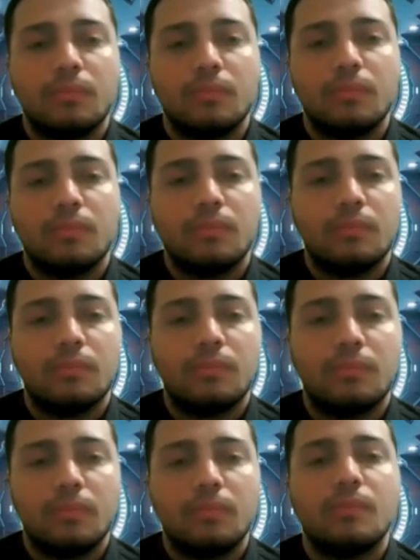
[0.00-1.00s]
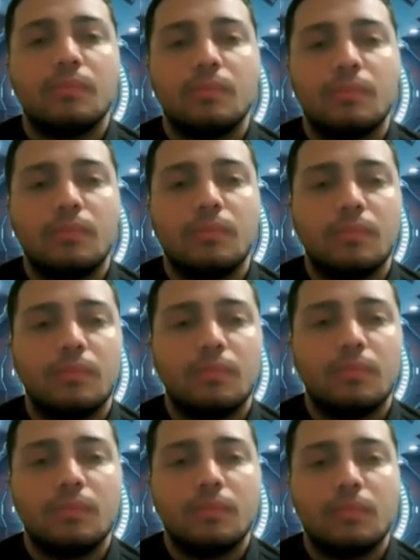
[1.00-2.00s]

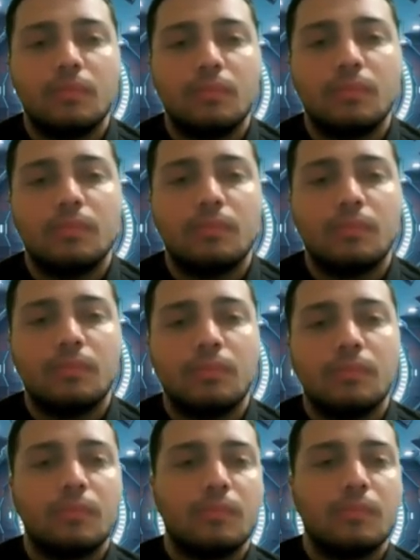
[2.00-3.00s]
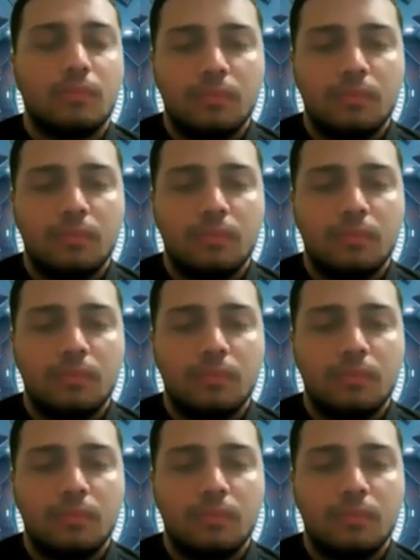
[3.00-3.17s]
This person isn't speaking.